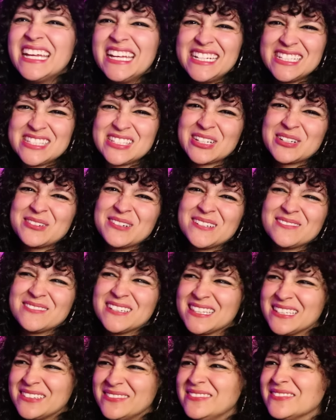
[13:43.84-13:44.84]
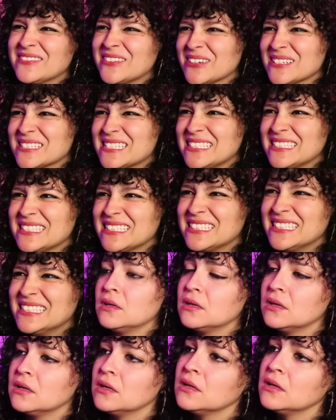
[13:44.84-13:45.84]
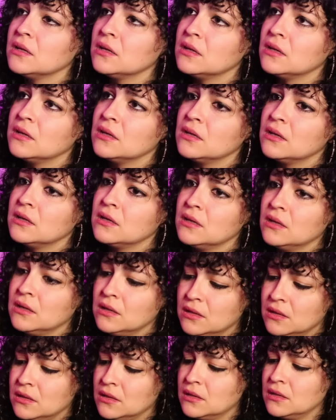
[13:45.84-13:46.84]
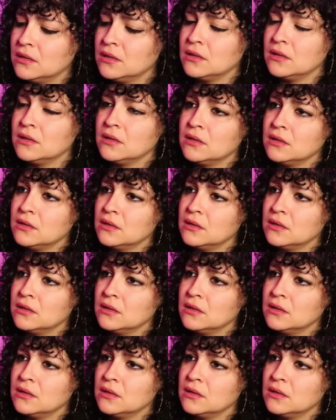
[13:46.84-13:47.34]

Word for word: He took one with him. Of course he did. Let me go. What are you